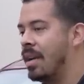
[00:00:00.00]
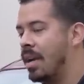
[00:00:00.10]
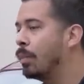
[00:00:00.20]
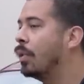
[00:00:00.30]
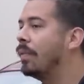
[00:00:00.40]

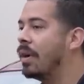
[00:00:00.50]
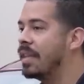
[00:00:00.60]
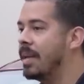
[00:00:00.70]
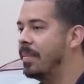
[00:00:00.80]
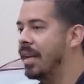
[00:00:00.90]
and remove all
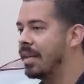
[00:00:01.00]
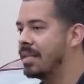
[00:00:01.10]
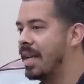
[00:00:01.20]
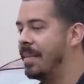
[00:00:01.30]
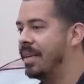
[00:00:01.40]
the embedded
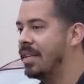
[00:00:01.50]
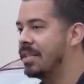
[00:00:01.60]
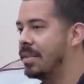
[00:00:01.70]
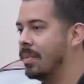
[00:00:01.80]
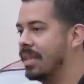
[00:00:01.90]

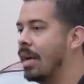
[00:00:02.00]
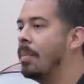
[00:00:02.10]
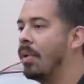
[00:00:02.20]
contamination without